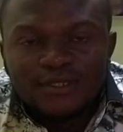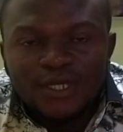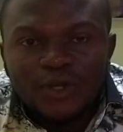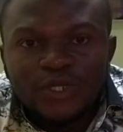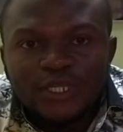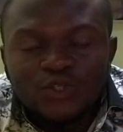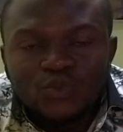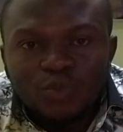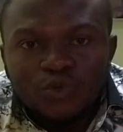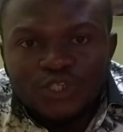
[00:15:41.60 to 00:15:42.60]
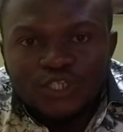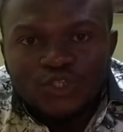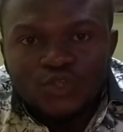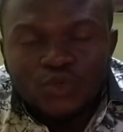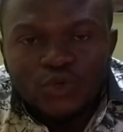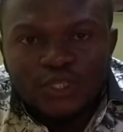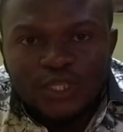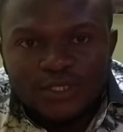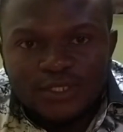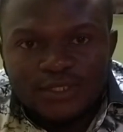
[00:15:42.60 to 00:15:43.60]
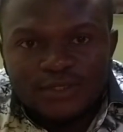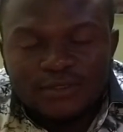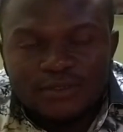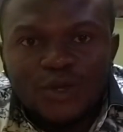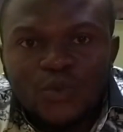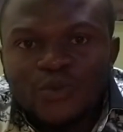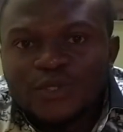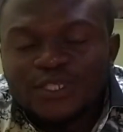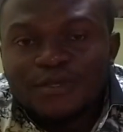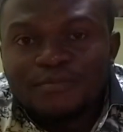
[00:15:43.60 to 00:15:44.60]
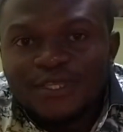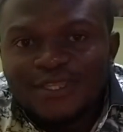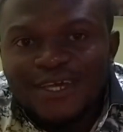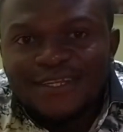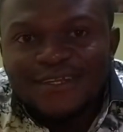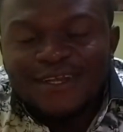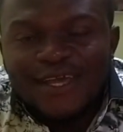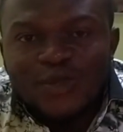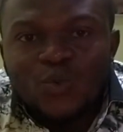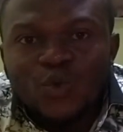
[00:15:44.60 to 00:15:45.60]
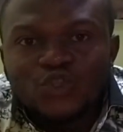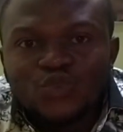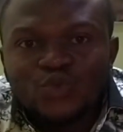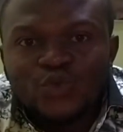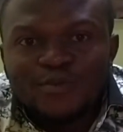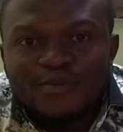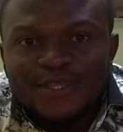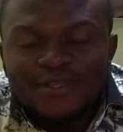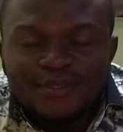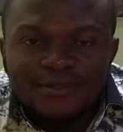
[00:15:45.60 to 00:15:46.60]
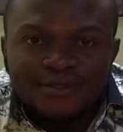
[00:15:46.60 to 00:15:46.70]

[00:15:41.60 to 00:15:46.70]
that we need to put into context. When we say mental decline, what do we mean?